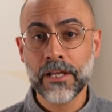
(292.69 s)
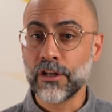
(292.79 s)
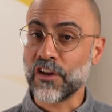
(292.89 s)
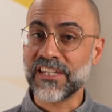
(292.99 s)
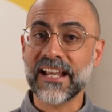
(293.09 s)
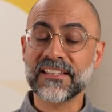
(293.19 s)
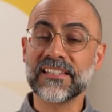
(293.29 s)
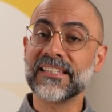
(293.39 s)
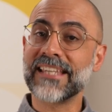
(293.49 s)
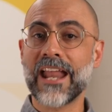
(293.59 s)
Now, it takes the
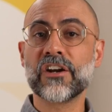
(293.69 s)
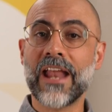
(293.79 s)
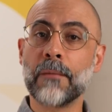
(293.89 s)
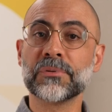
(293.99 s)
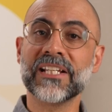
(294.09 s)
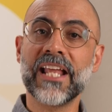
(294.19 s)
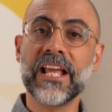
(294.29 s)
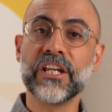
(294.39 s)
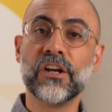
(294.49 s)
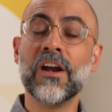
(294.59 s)
standard Appleton 8
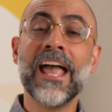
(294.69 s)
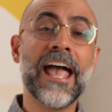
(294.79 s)
year